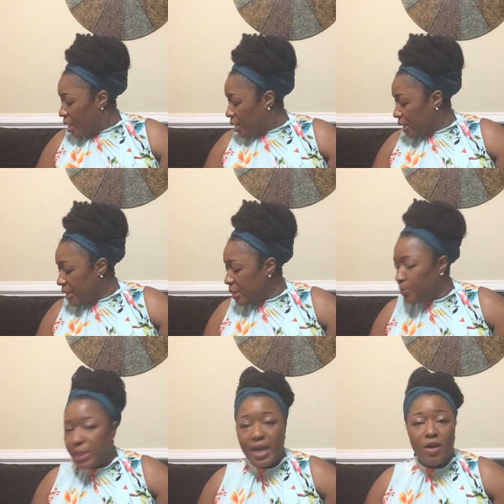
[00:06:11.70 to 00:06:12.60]
because it's
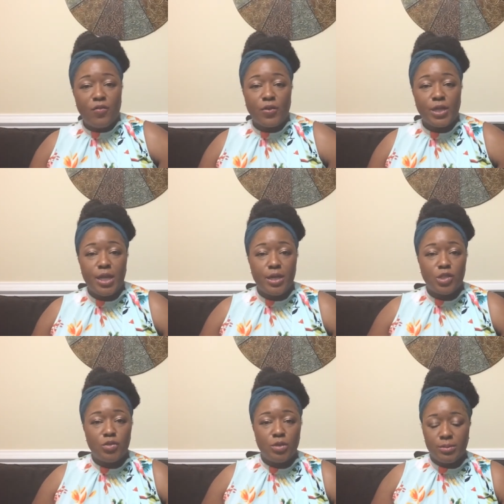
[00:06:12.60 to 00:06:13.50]
been out for
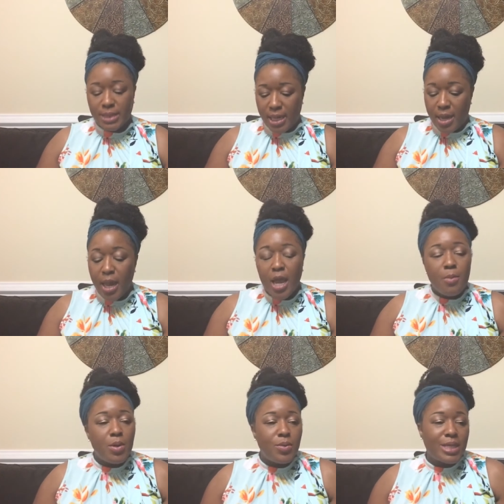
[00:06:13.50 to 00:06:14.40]
years, you know what I'm saying?
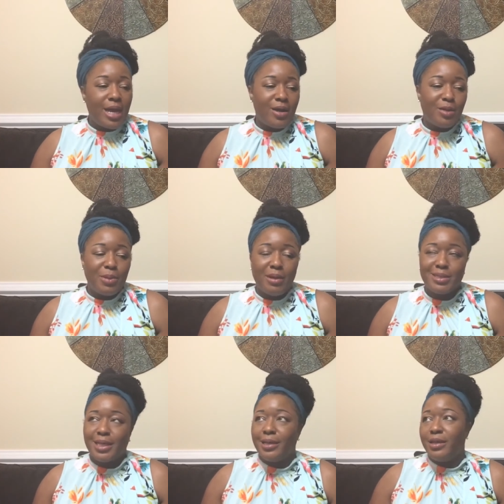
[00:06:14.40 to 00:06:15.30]
But when I heard people, I
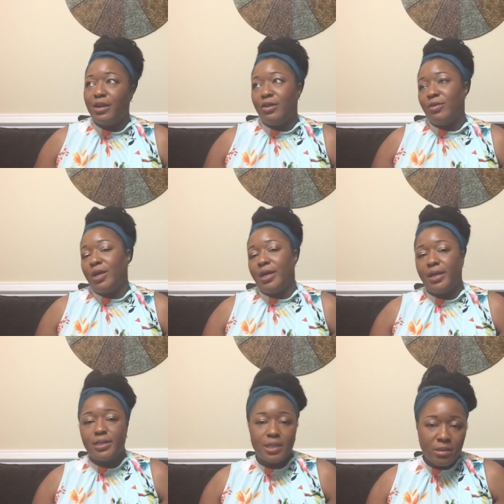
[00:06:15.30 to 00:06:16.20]
was like, yeah, all
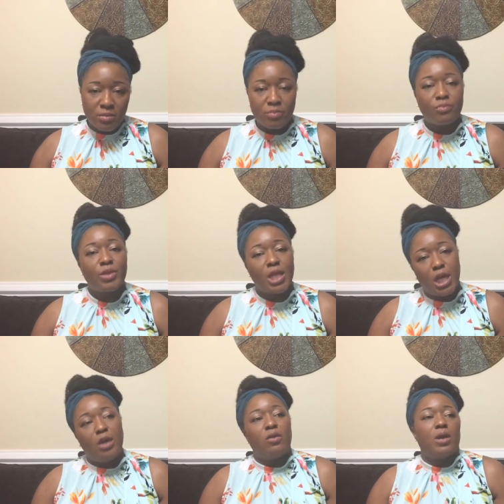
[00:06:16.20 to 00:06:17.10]
right.
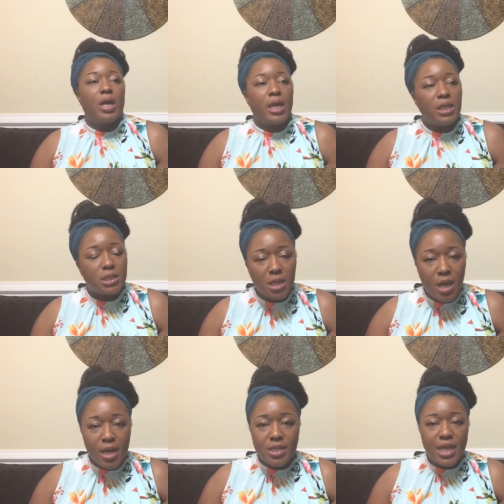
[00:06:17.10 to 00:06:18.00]
Yeah, all right.
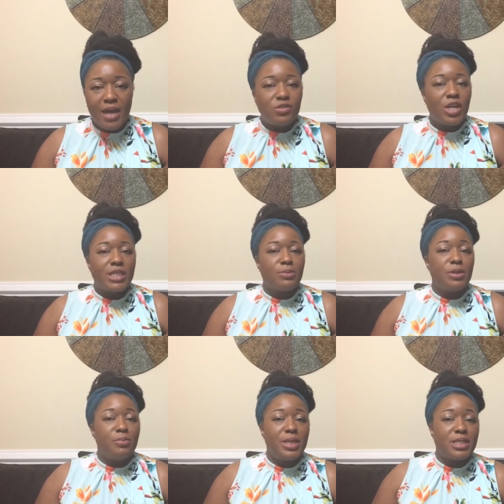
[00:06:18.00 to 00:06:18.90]
Because I have tried some of
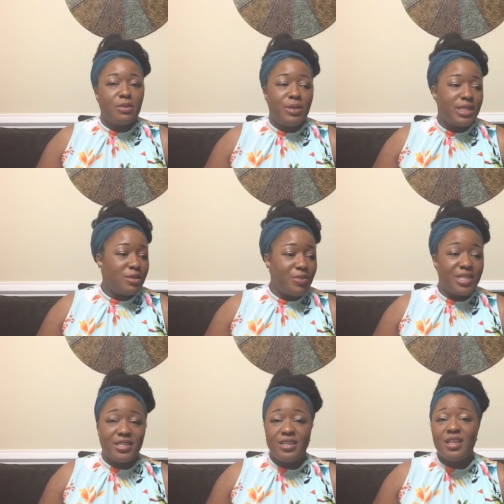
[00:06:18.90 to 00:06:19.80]
the best of the best of the
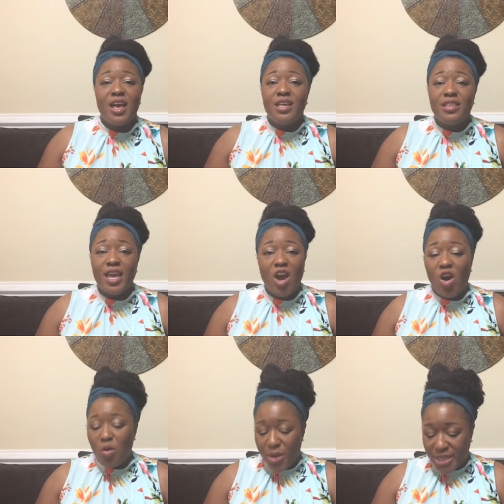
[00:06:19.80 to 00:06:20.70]
best, and they
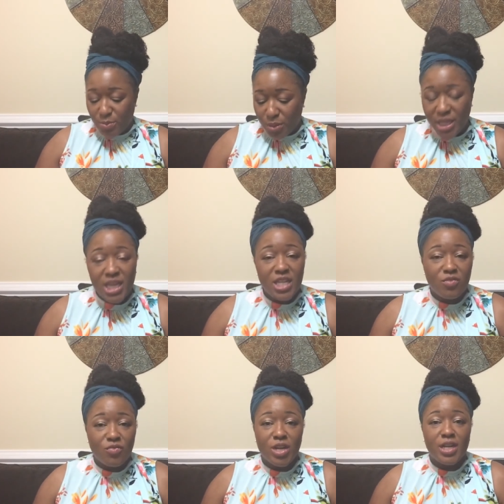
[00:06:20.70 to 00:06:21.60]
always bleed
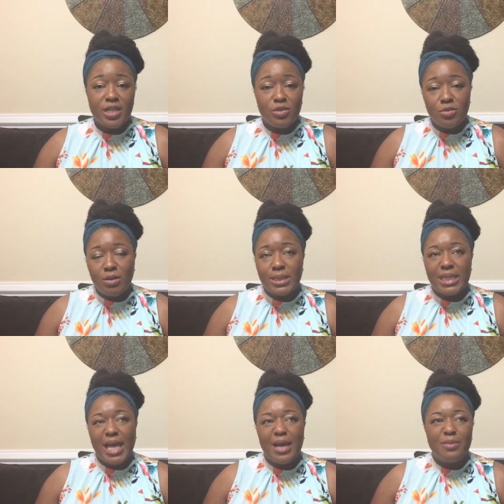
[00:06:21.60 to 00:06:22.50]
and run. You know what I'm
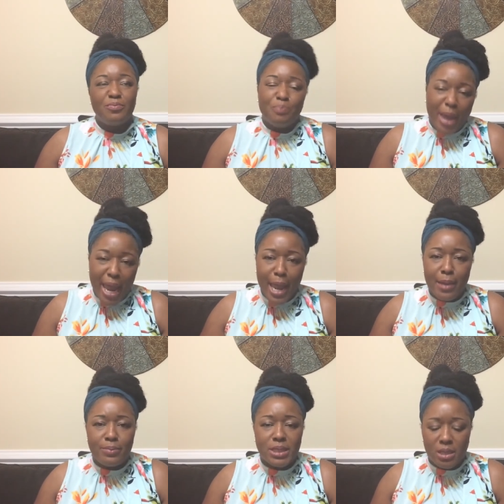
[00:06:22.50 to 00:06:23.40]
saying? Not
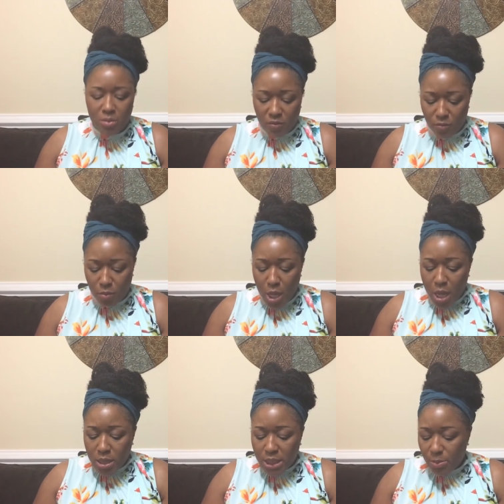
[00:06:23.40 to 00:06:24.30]
bad, some of them.
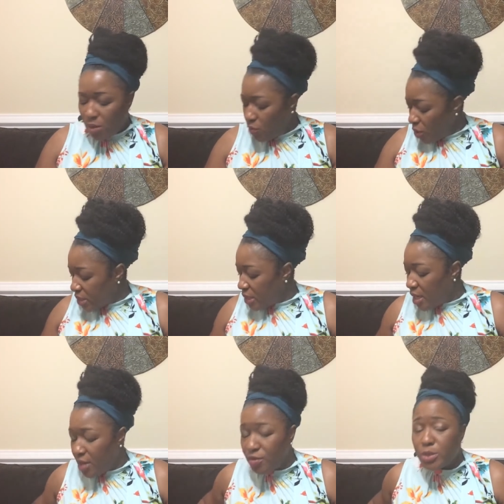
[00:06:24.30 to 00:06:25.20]
Some of them worse than
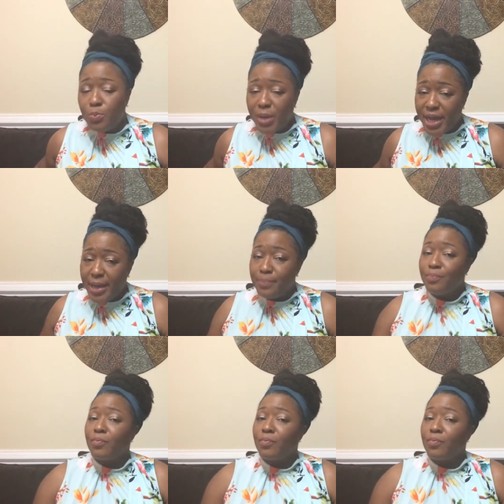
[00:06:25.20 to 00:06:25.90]
others, but